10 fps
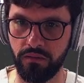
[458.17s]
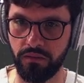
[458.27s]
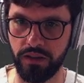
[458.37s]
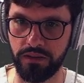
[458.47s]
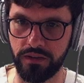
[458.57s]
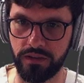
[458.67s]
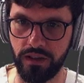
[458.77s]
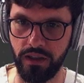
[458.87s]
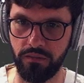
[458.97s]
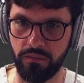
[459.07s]
with the
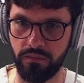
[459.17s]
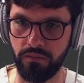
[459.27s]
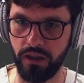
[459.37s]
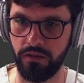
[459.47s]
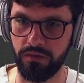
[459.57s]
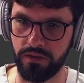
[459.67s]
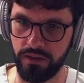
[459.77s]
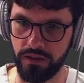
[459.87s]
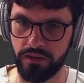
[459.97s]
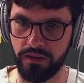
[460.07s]
same
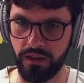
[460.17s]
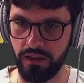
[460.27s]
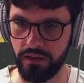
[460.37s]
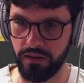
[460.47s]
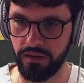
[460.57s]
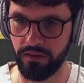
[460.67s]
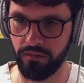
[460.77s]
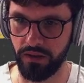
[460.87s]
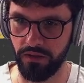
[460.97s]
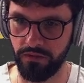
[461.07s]
matrices that
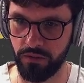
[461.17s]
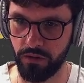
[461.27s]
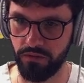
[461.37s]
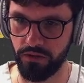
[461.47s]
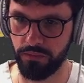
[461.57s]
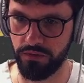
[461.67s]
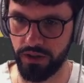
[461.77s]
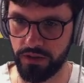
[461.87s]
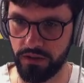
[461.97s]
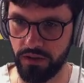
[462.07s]
we have here, model view
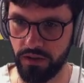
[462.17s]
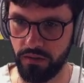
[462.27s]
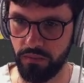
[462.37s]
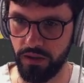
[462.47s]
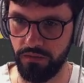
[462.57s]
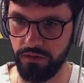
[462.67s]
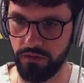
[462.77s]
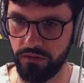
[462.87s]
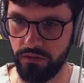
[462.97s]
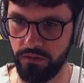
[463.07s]
projection, then by
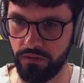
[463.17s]
view.